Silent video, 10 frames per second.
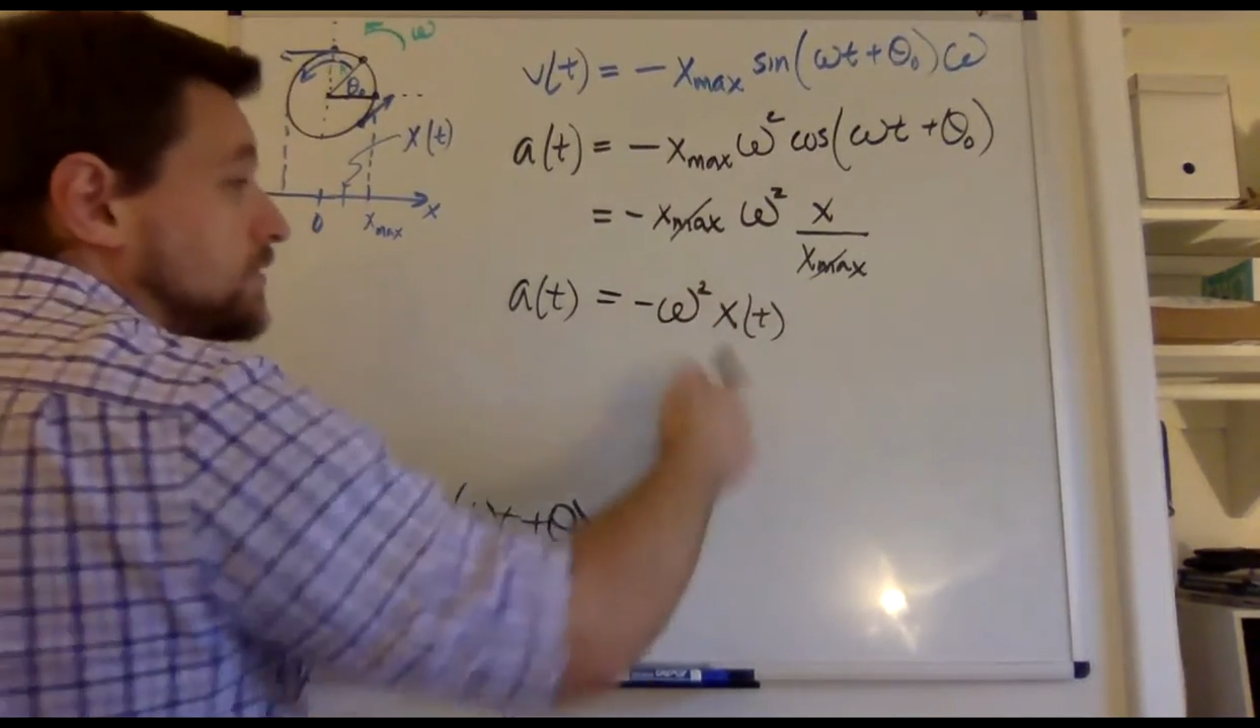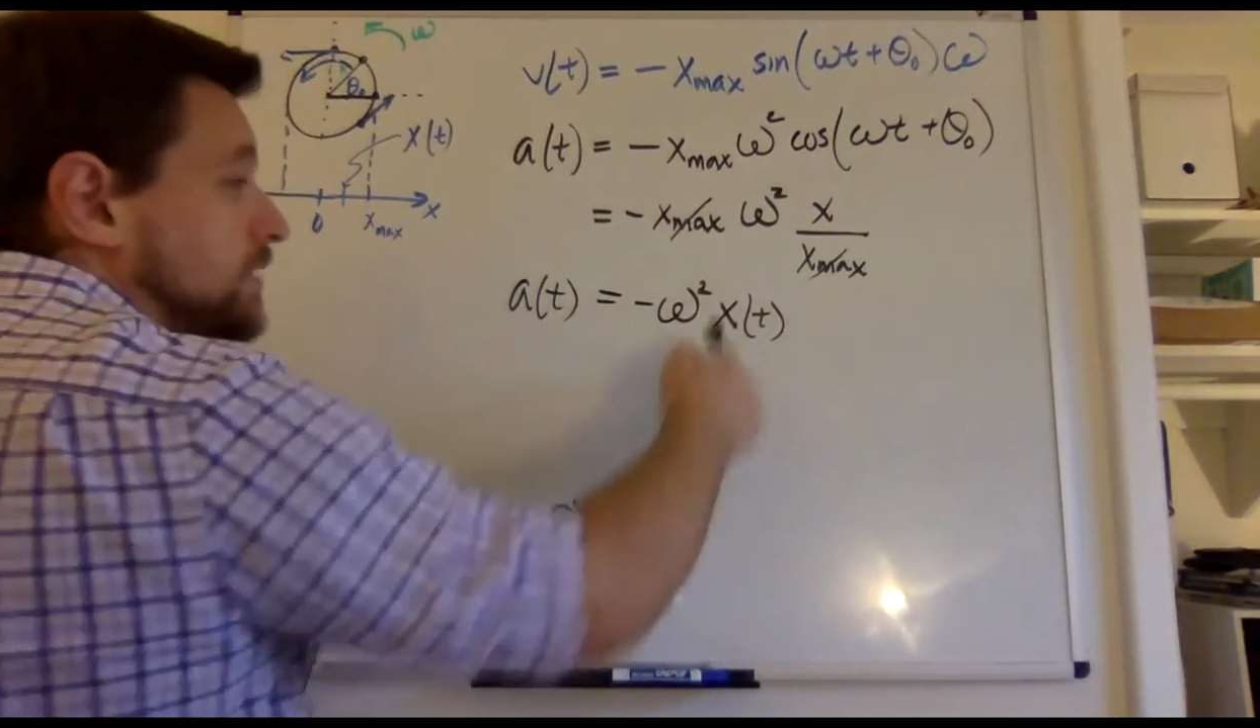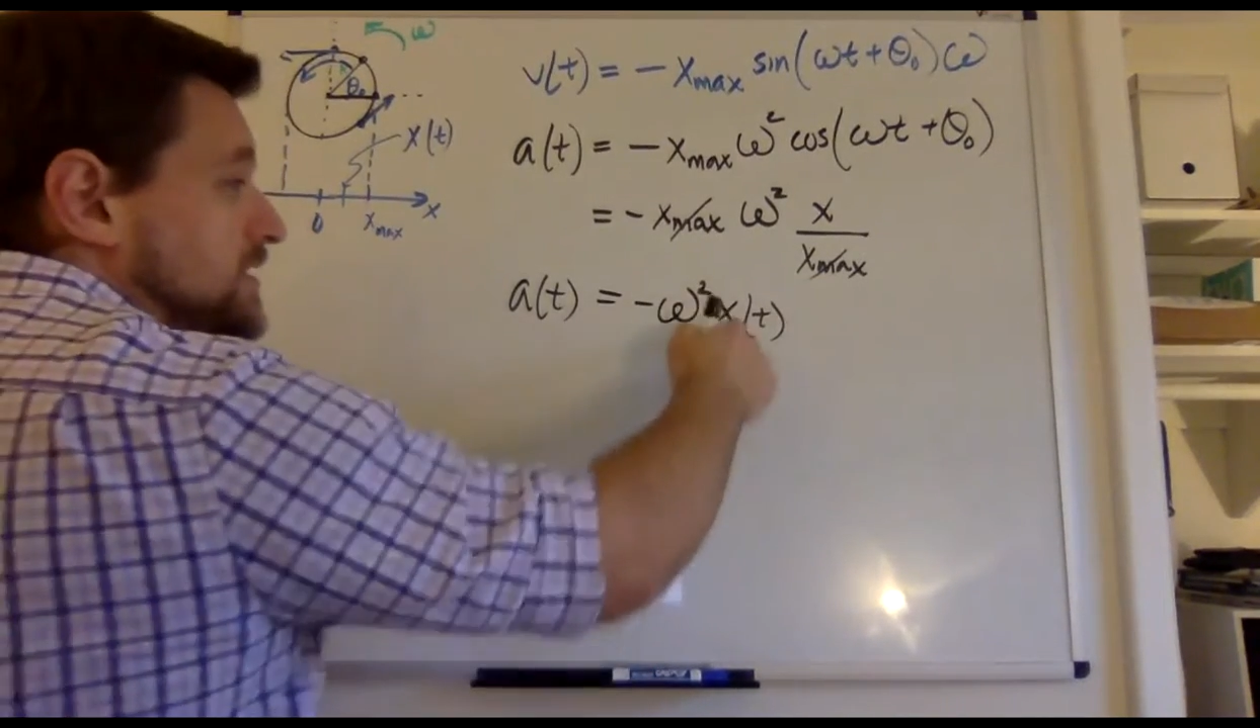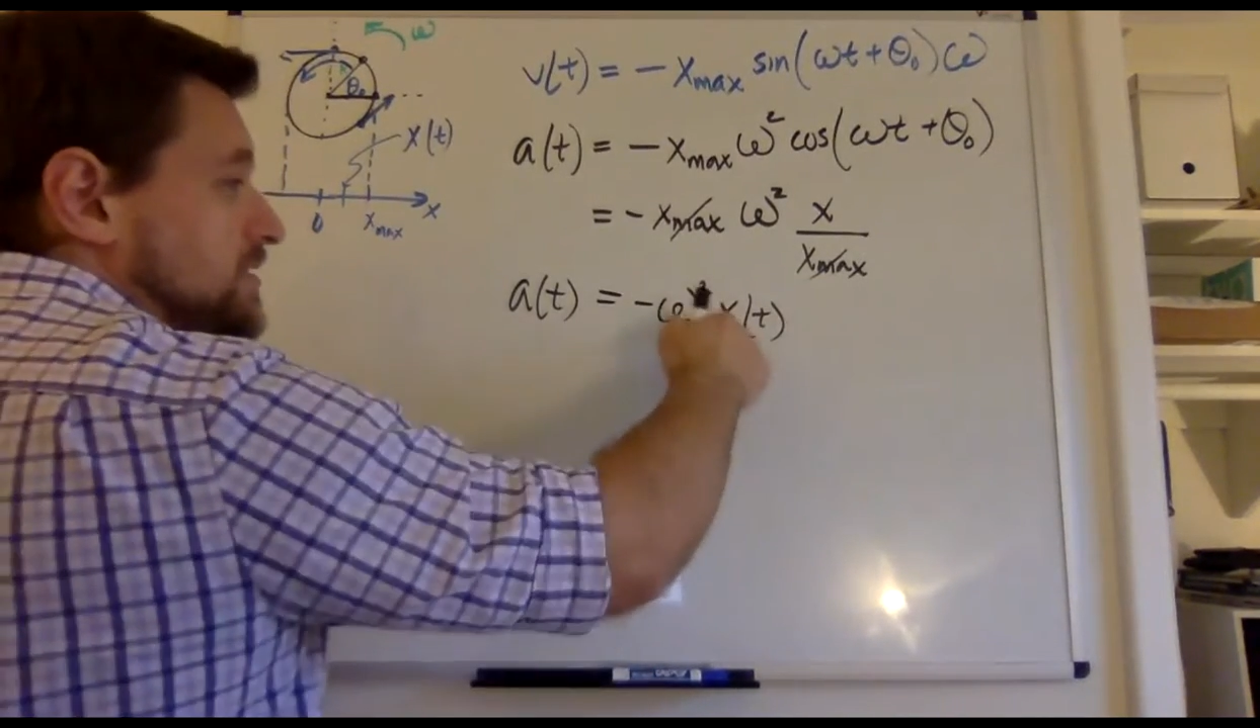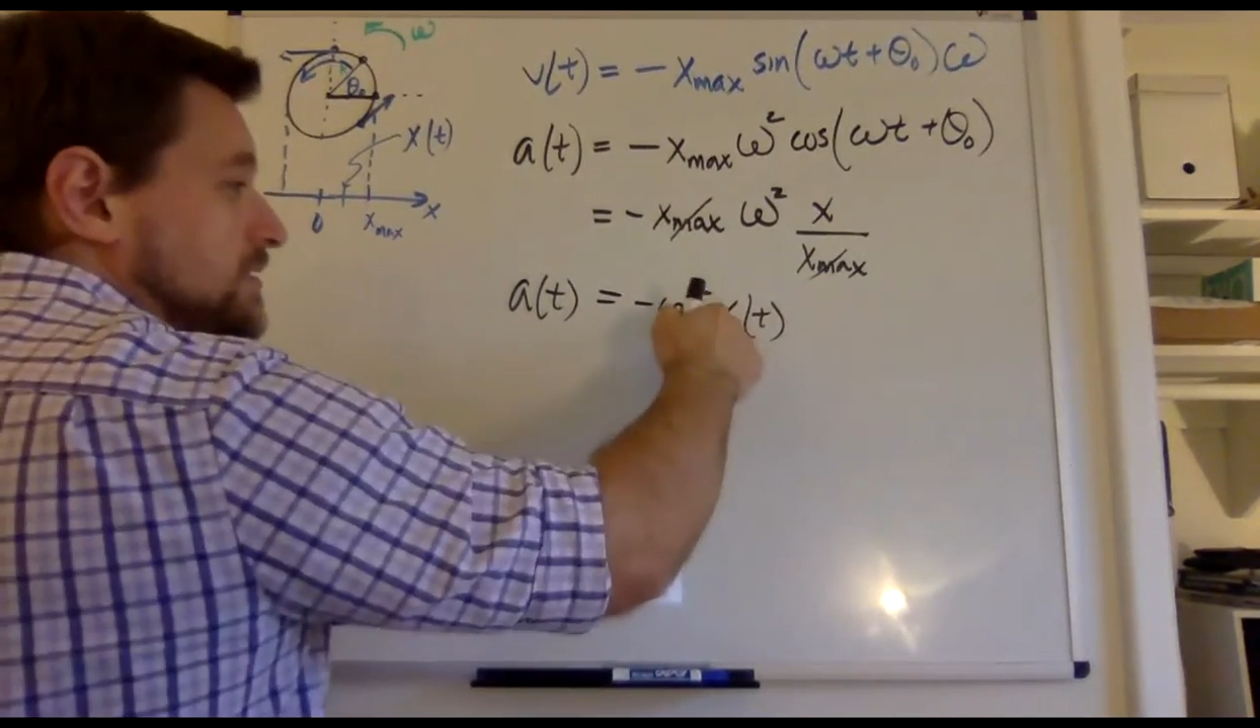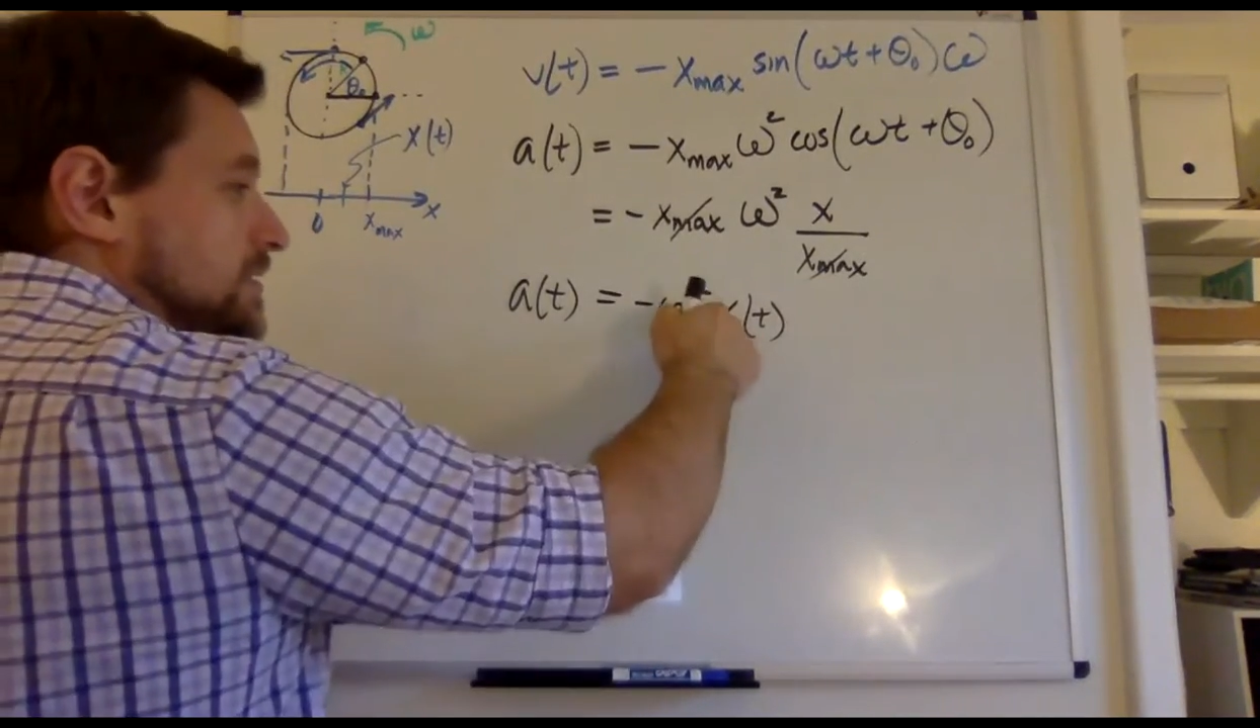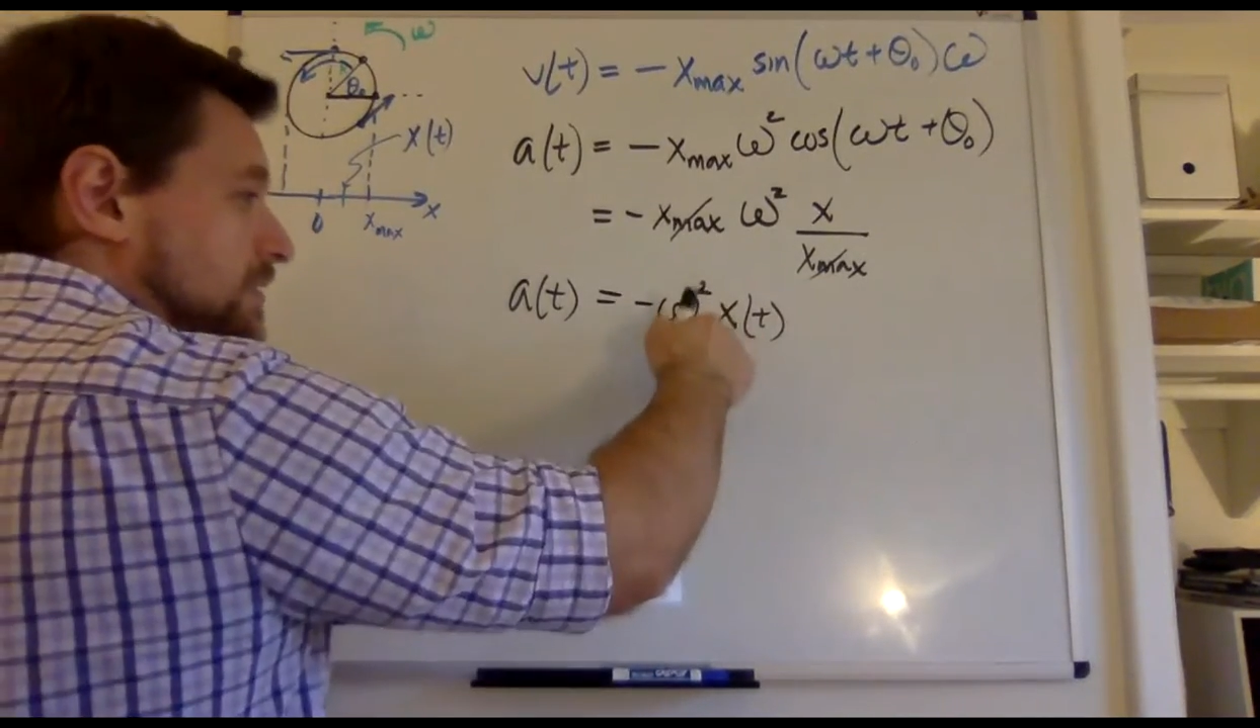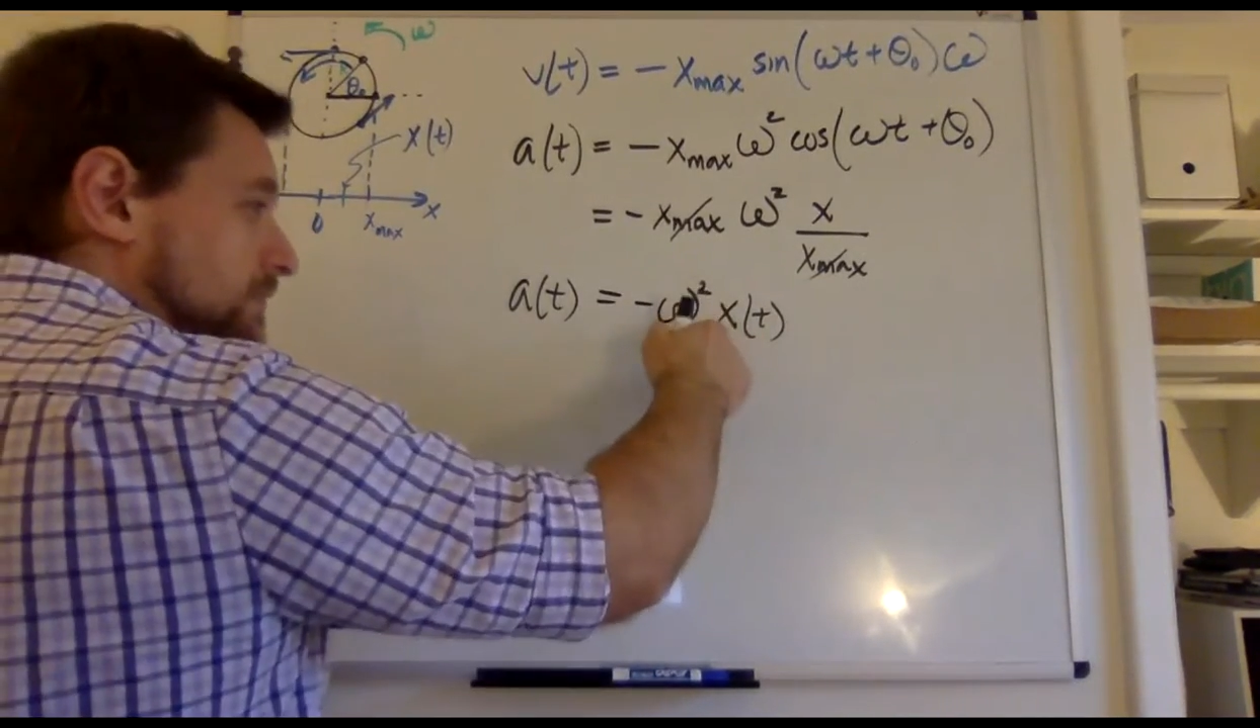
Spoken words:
equation,